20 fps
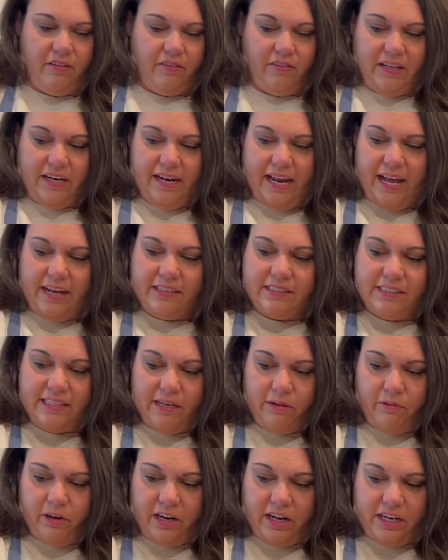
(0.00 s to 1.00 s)
the next
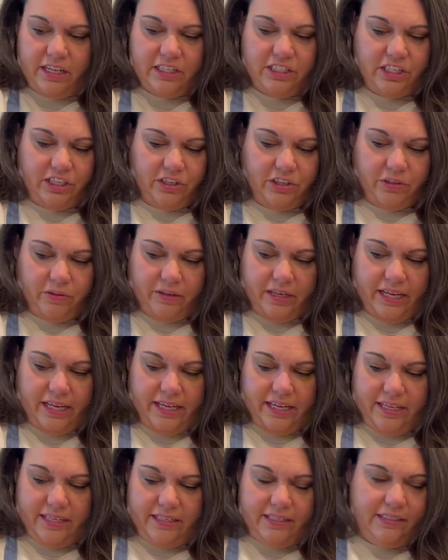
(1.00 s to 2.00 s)
thing we're gonna do
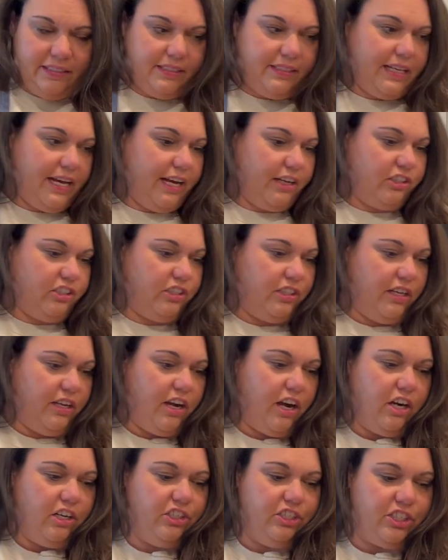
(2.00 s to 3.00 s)
is actually
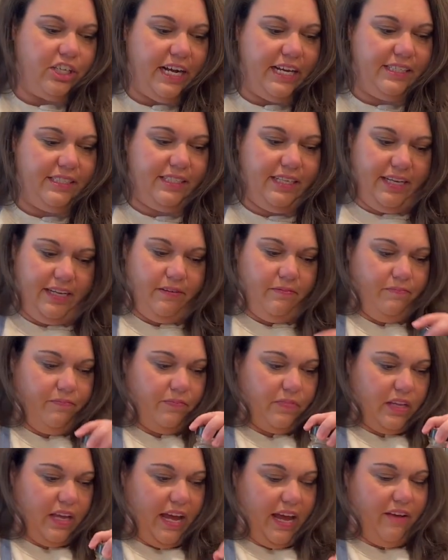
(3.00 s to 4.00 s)
our dressing.
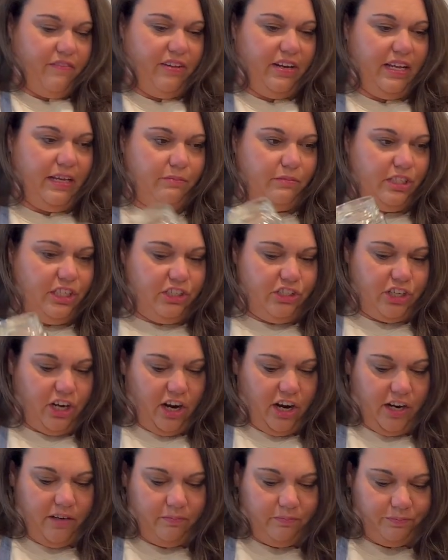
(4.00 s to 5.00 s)
I have an empty
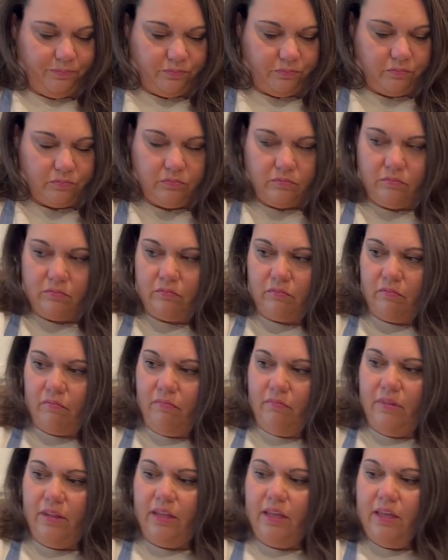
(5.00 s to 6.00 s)
jar,
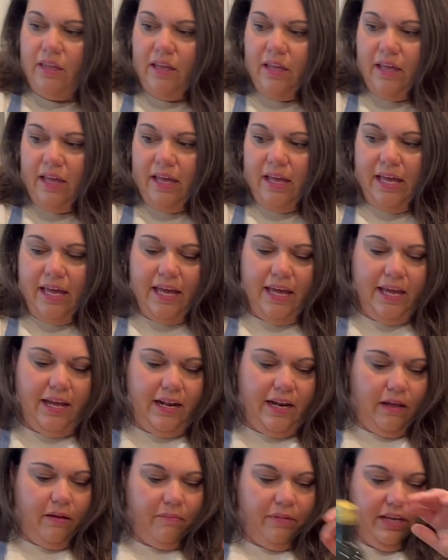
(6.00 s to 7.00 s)

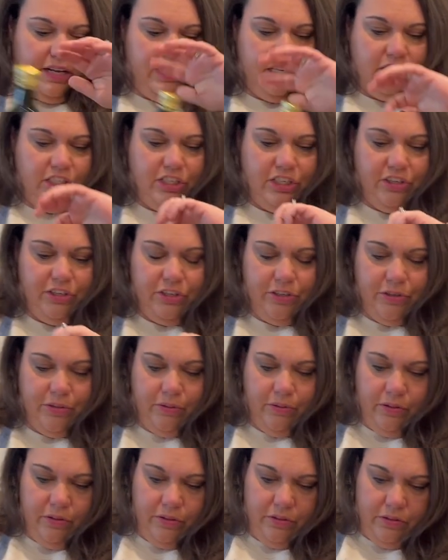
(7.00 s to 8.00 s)
and I'm gonna
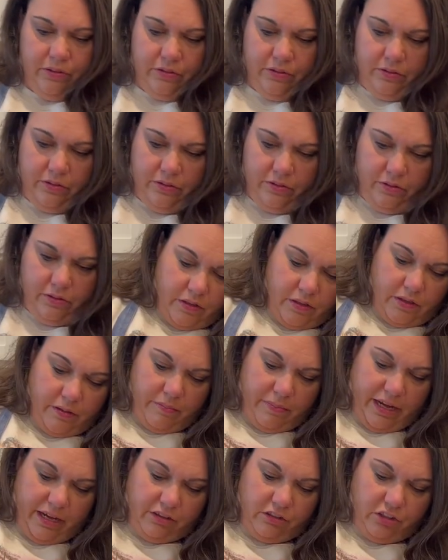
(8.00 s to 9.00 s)
do
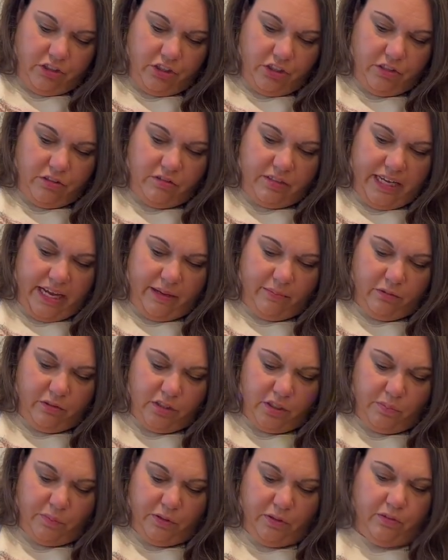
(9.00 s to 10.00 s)
about 2
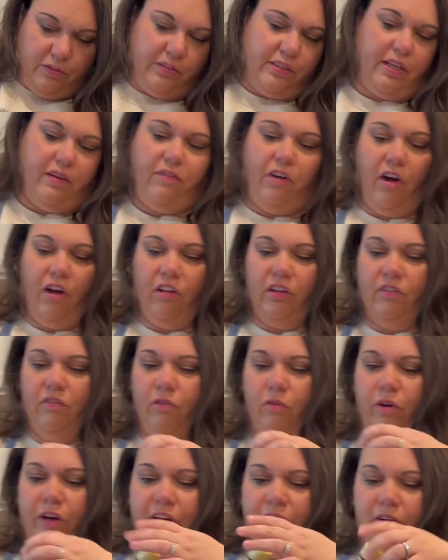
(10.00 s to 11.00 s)
tablespoons of olive
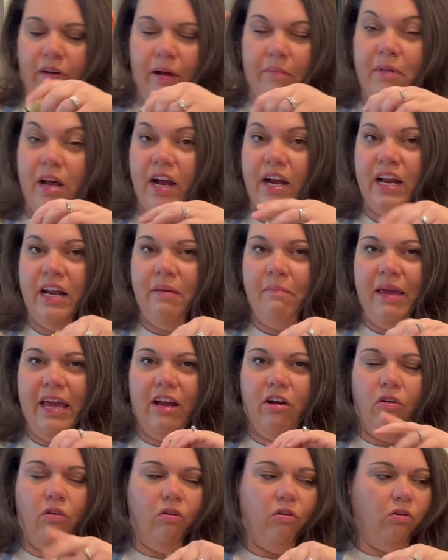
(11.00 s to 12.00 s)
oil. I'm not gonna
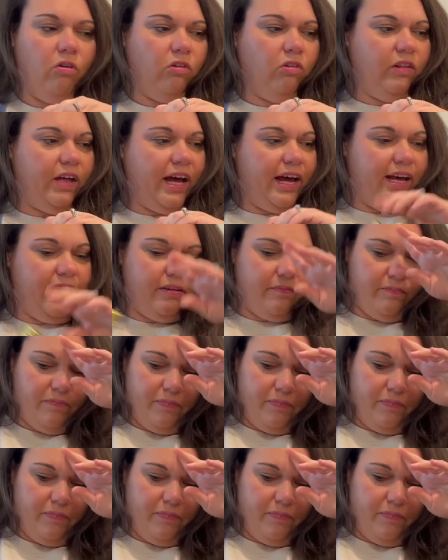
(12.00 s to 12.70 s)
make a whole lot,